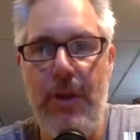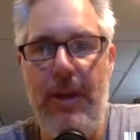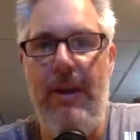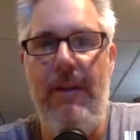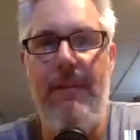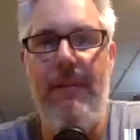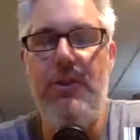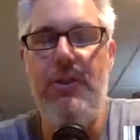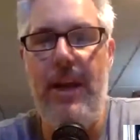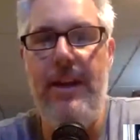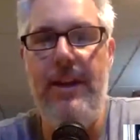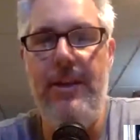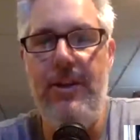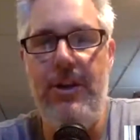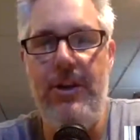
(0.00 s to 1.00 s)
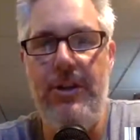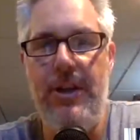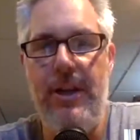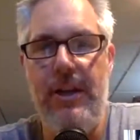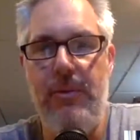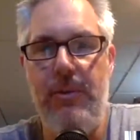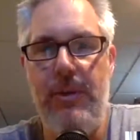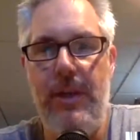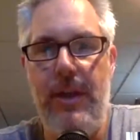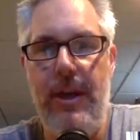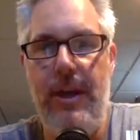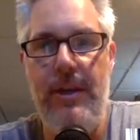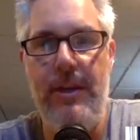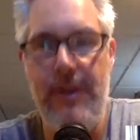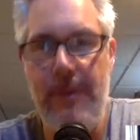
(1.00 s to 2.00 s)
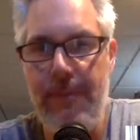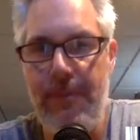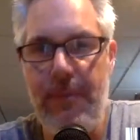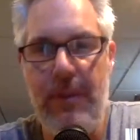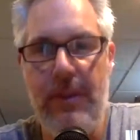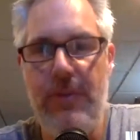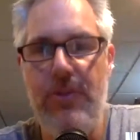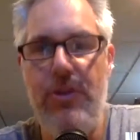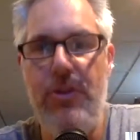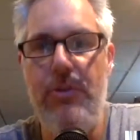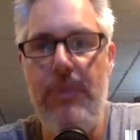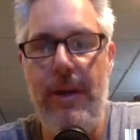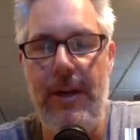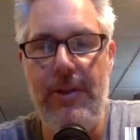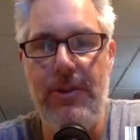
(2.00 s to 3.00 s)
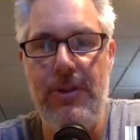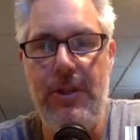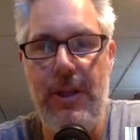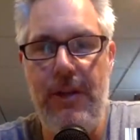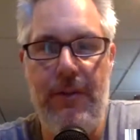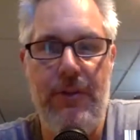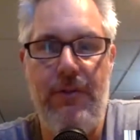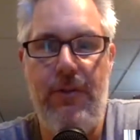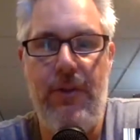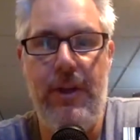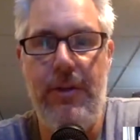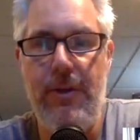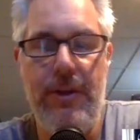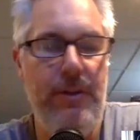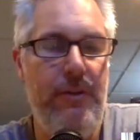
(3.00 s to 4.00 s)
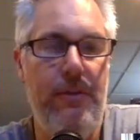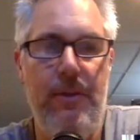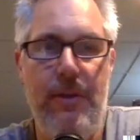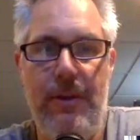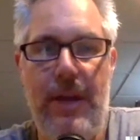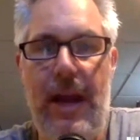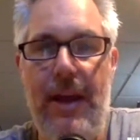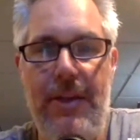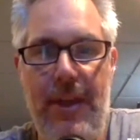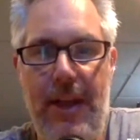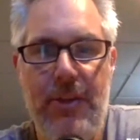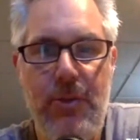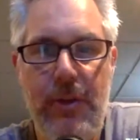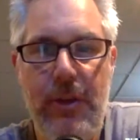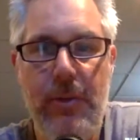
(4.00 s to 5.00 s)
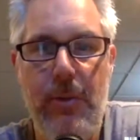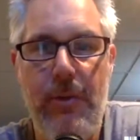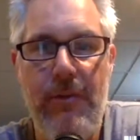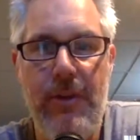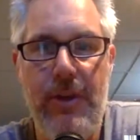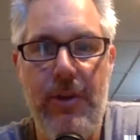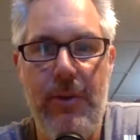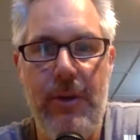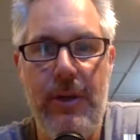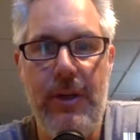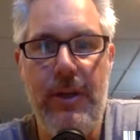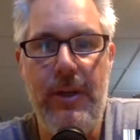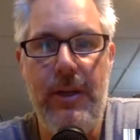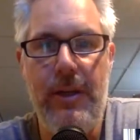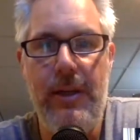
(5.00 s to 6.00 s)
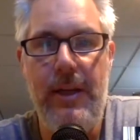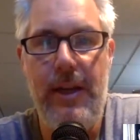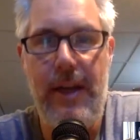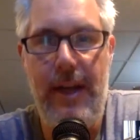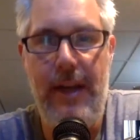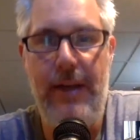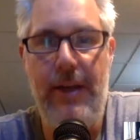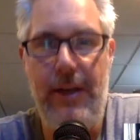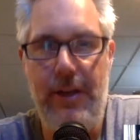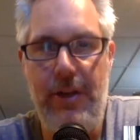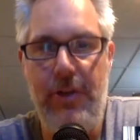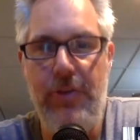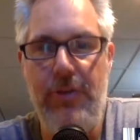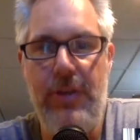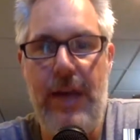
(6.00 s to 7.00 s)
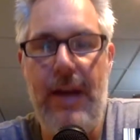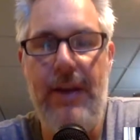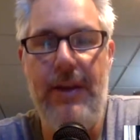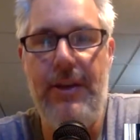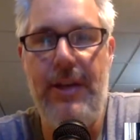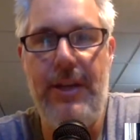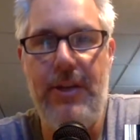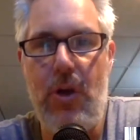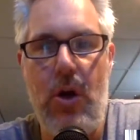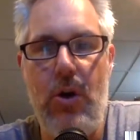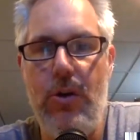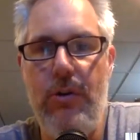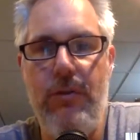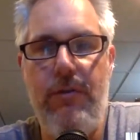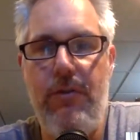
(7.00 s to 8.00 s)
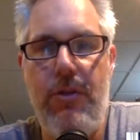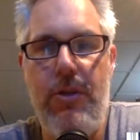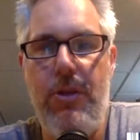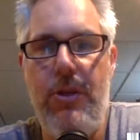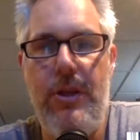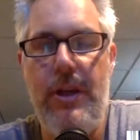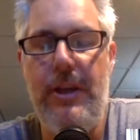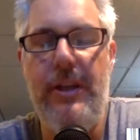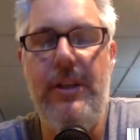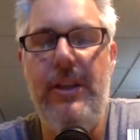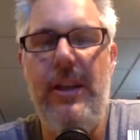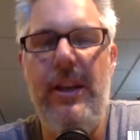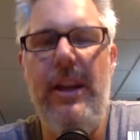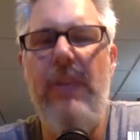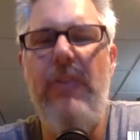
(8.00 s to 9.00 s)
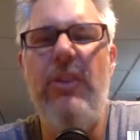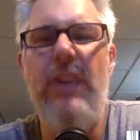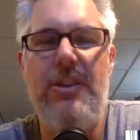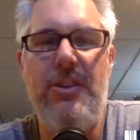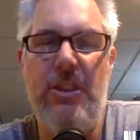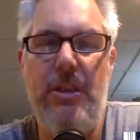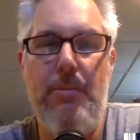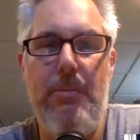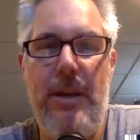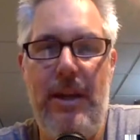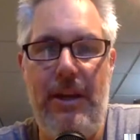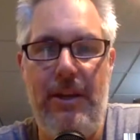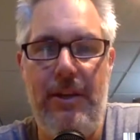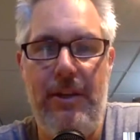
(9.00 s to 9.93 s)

If there's any contact with the head, it's 2 minutes. If it's flagrant, that's what you review, and you use that, and it takes less than a minute.